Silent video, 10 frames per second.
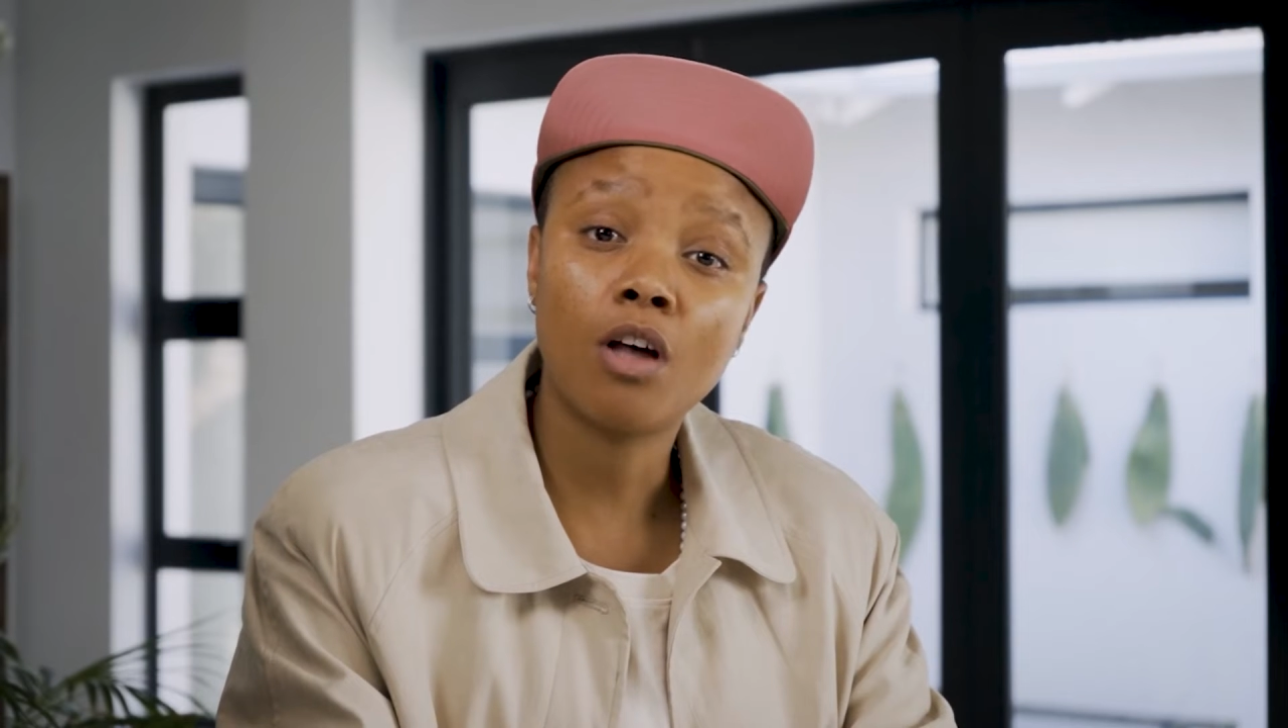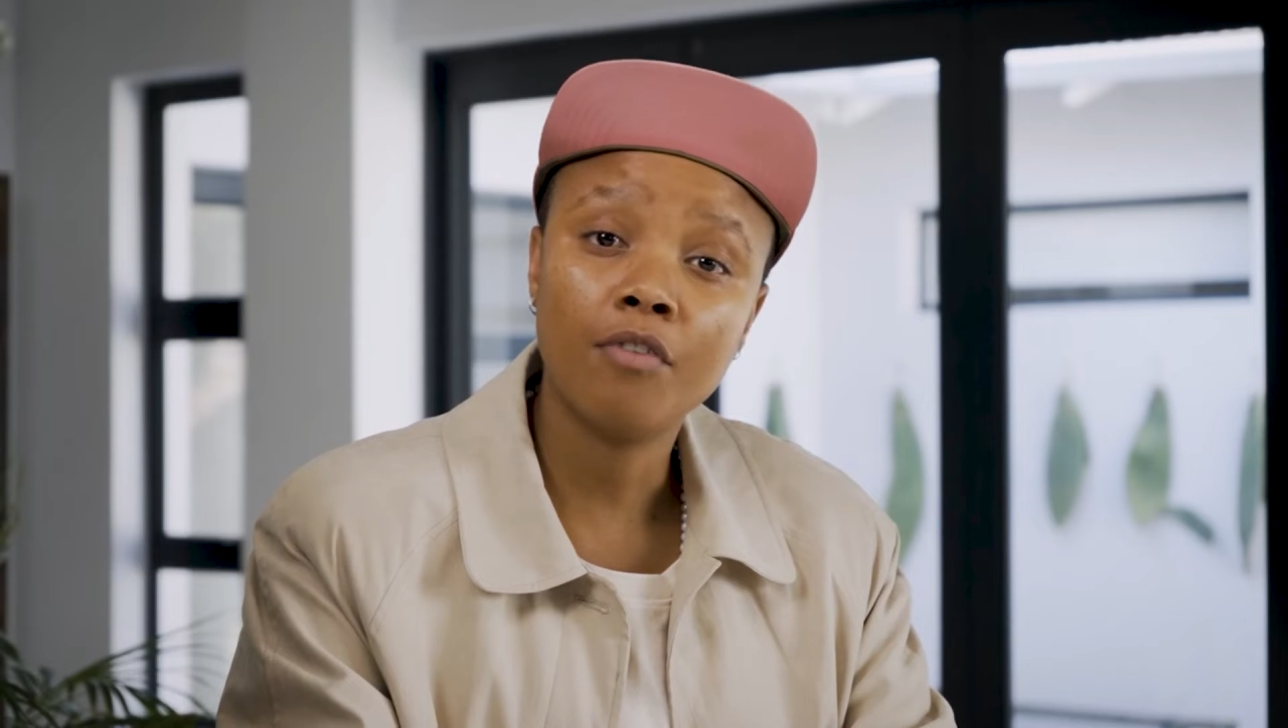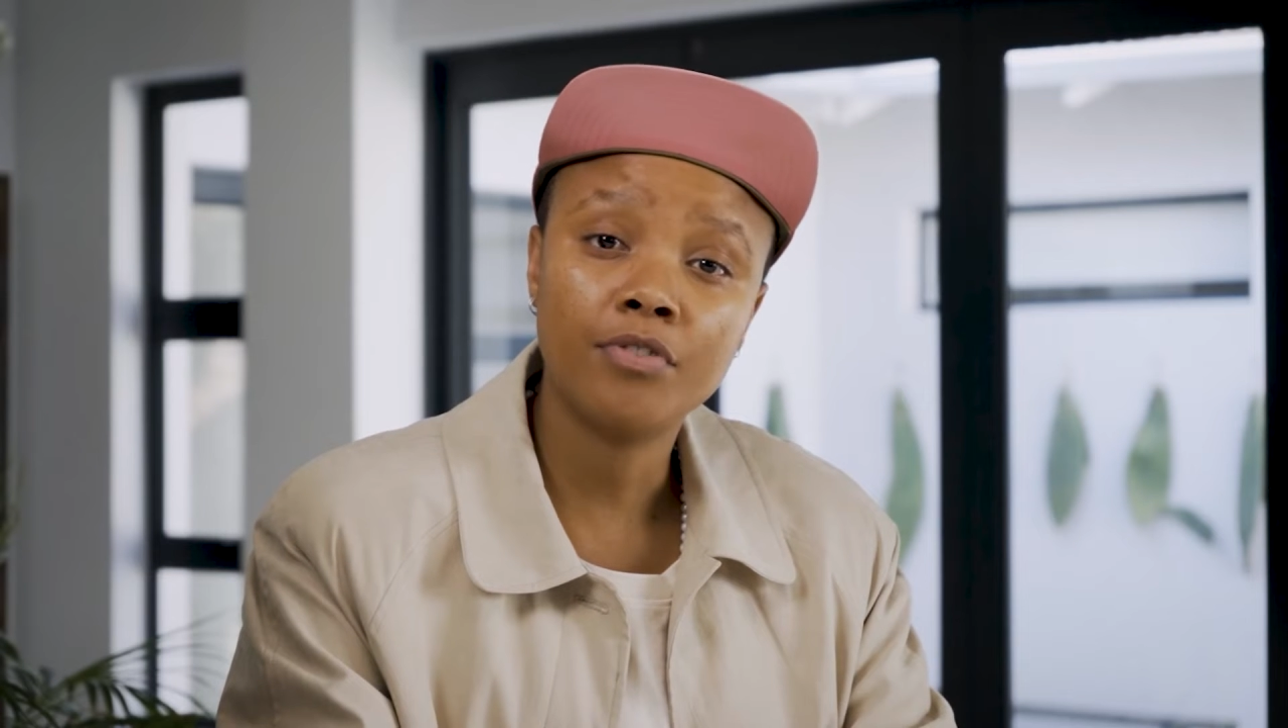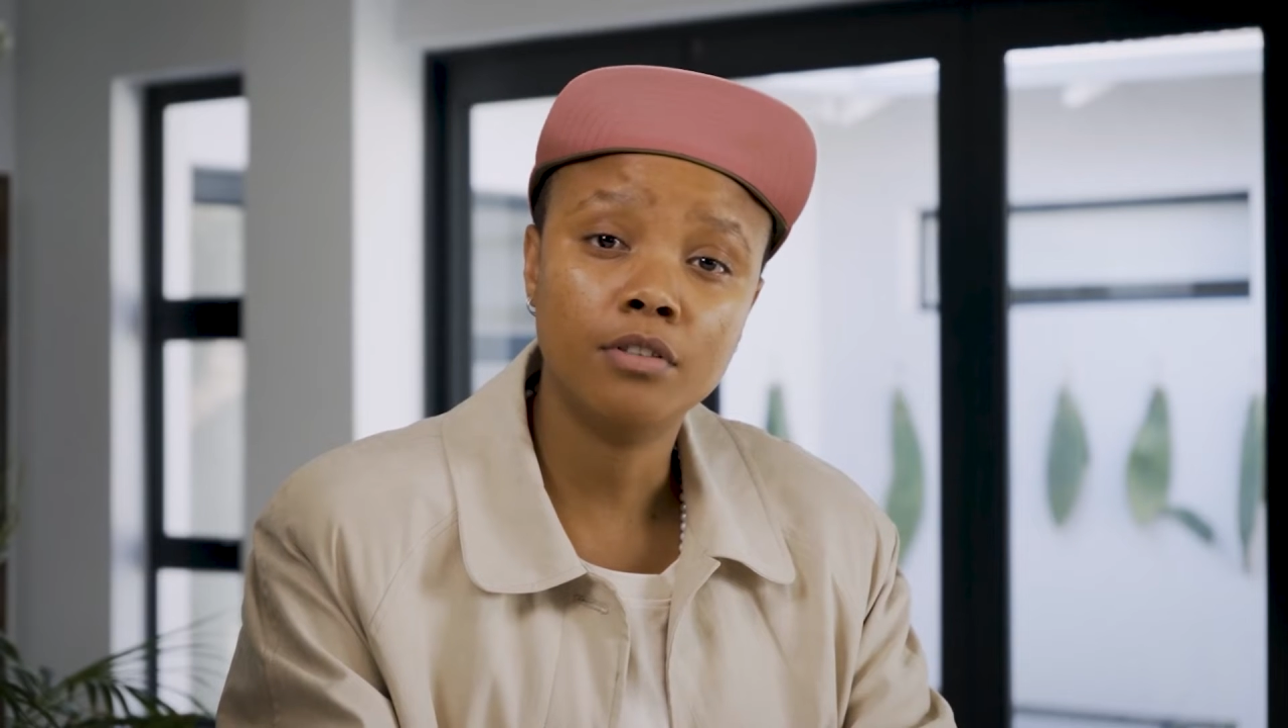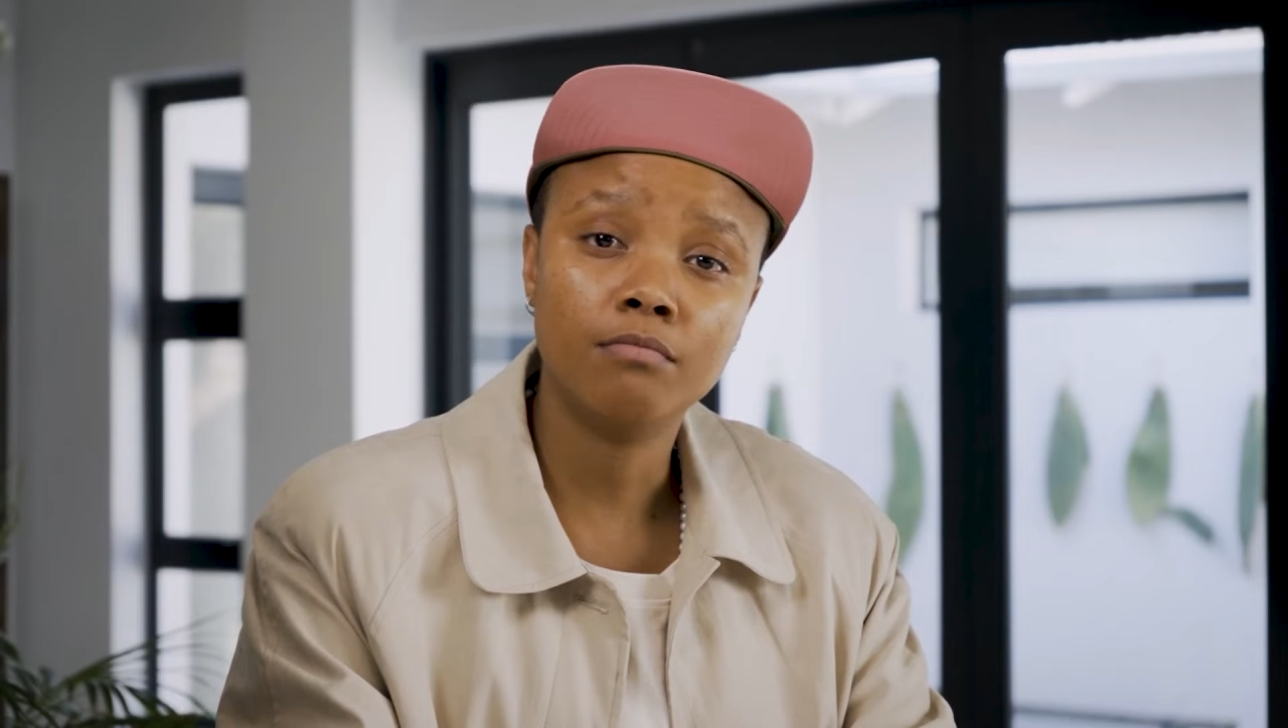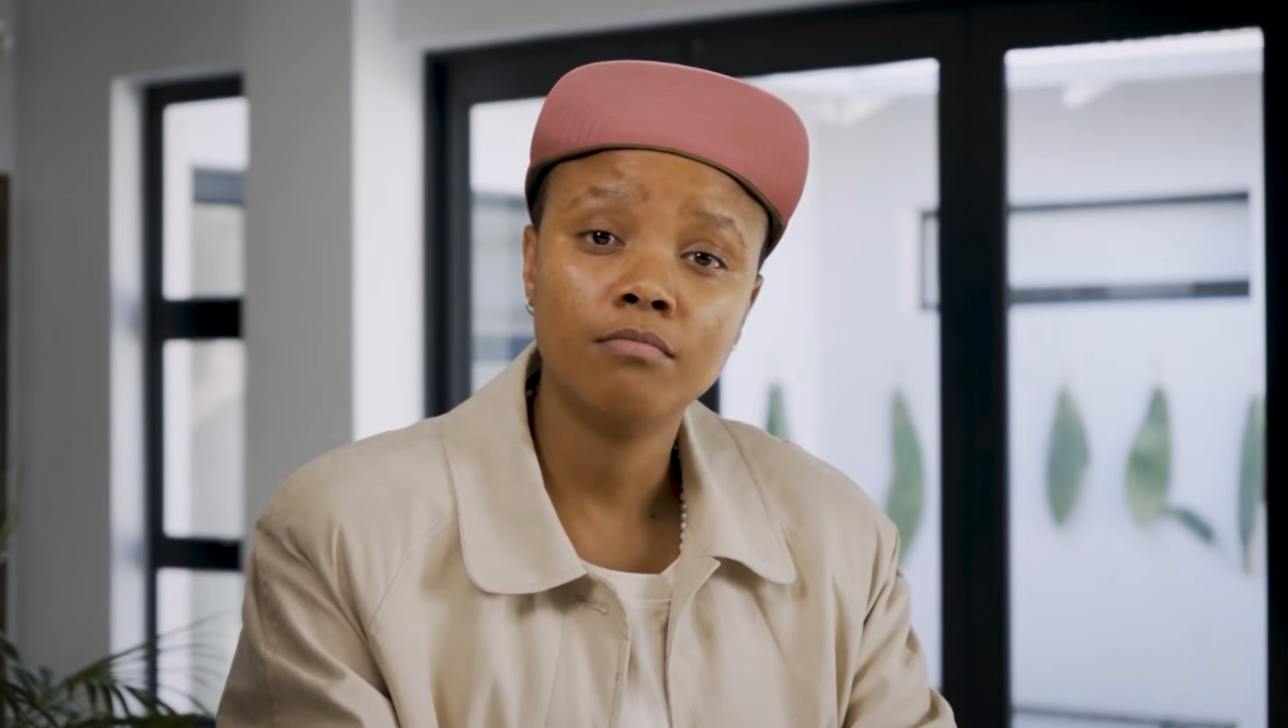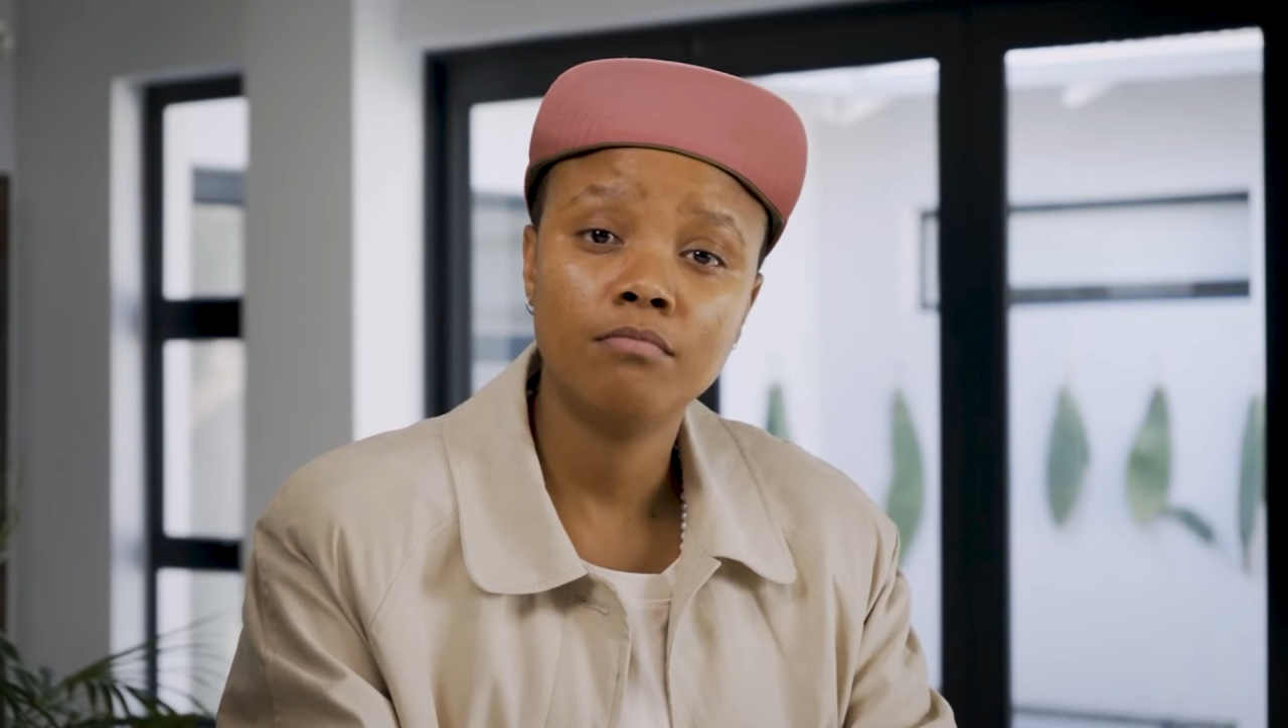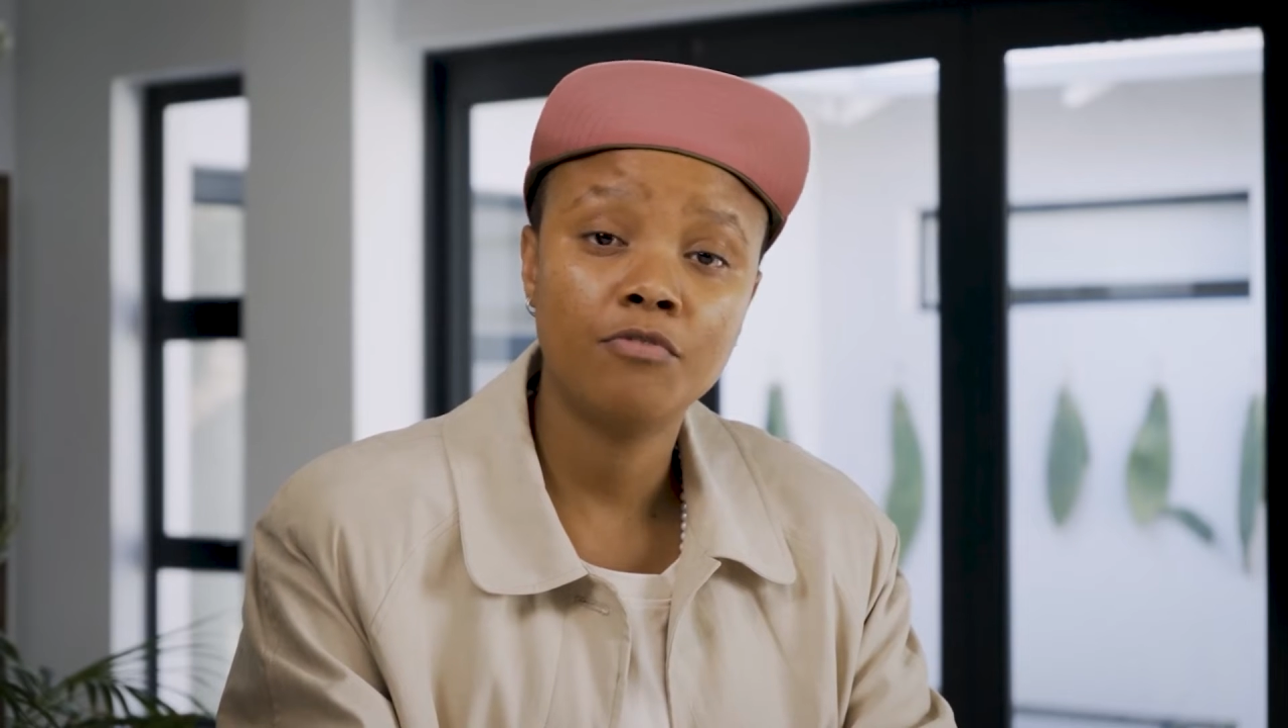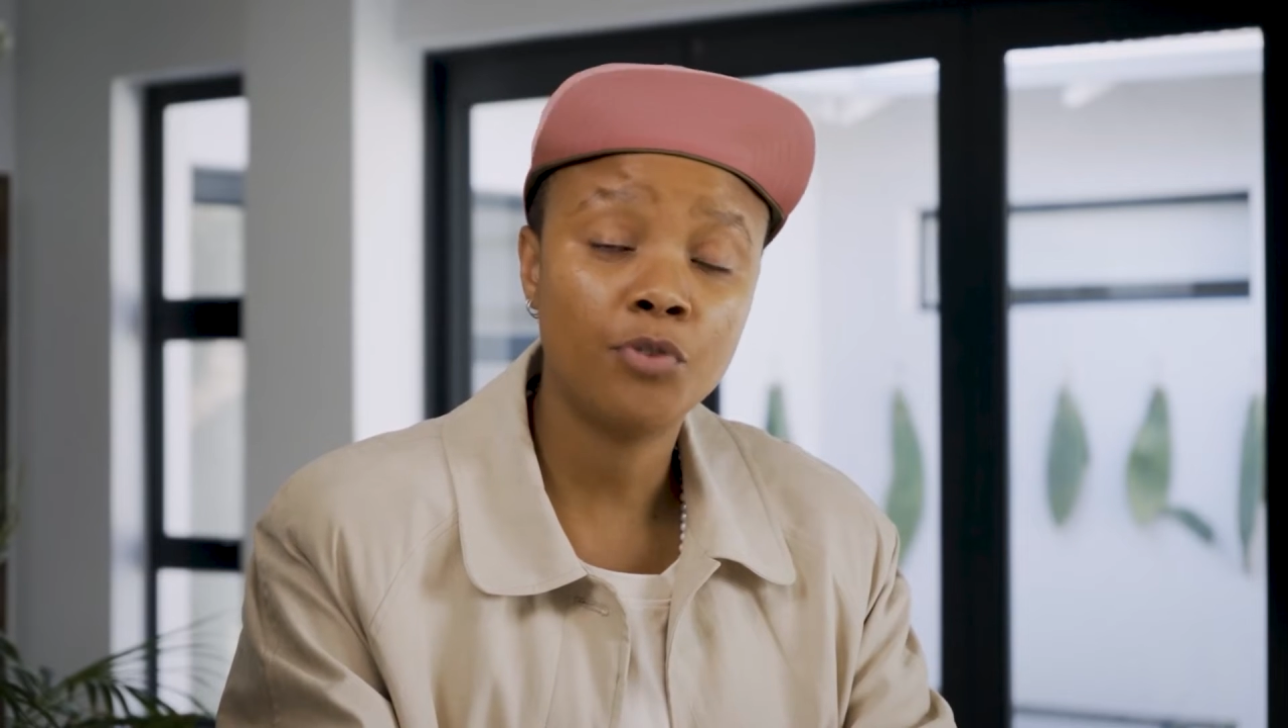often